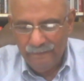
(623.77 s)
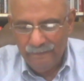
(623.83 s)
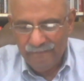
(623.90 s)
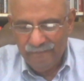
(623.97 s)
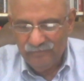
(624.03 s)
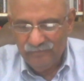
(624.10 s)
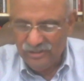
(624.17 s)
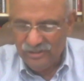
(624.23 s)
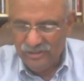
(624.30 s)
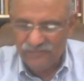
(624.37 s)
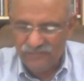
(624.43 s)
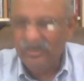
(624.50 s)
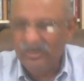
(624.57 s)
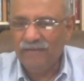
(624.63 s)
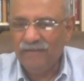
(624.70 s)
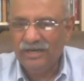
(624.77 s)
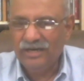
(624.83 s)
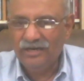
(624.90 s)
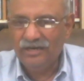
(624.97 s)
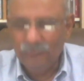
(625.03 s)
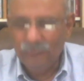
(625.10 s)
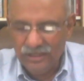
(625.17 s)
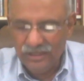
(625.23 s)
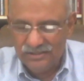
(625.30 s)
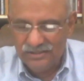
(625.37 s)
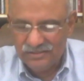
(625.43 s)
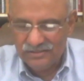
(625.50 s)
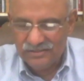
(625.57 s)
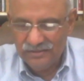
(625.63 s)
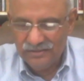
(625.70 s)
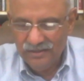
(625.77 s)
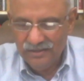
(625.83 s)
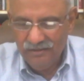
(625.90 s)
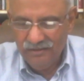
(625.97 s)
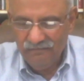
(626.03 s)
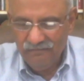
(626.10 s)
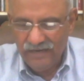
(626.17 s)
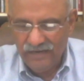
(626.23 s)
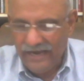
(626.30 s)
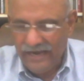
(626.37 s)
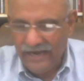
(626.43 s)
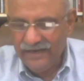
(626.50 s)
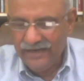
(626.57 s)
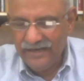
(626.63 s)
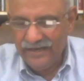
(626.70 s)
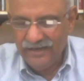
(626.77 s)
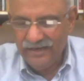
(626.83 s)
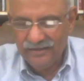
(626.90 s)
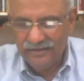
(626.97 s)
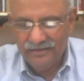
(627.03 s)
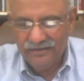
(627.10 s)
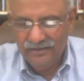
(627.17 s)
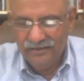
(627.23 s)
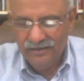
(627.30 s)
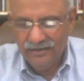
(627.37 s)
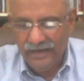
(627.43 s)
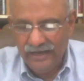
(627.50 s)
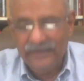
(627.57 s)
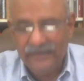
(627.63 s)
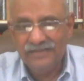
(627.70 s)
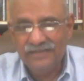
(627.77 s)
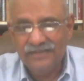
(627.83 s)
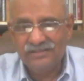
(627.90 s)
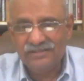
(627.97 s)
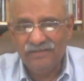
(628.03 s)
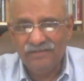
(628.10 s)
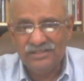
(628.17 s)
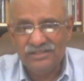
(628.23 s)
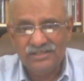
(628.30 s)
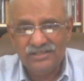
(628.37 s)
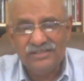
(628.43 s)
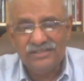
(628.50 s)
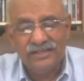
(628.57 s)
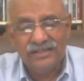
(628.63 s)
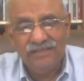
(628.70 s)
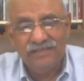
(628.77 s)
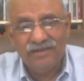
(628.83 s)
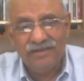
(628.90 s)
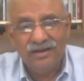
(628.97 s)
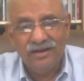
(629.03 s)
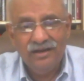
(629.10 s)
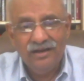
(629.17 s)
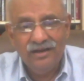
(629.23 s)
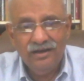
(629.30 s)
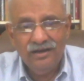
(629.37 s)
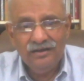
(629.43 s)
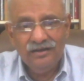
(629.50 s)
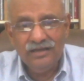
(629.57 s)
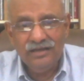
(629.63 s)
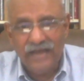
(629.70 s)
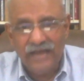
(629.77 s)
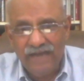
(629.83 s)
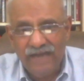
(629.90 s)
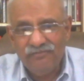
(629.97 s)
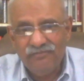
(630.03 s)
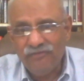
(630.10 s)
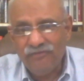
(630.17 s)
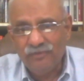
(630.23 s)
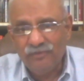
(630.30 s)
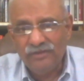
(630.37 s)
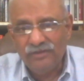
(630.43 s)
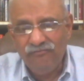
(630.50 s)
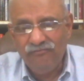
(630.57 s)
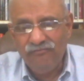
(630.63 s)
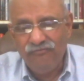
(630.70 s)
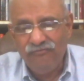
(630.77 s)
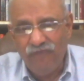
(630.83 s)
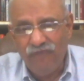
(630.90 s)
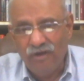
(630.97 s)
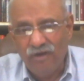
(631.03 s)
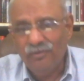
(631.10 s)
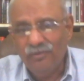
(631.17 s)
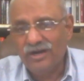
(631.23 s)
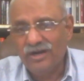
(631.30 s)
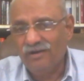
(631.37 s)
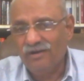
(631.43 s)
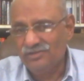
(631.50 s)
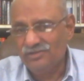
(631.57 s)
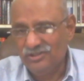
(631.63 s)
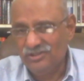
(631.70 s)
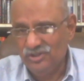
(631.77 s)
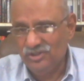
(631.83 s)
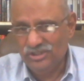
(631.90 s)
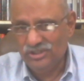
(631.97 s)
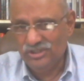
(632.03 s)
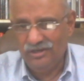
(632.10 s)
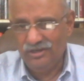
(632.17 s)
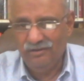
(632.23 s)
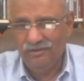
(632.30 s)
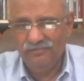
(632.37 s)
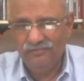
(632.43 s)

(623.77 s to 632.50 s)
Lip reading: These fundamental duties were added in 1976 and they were derived from the former constitution of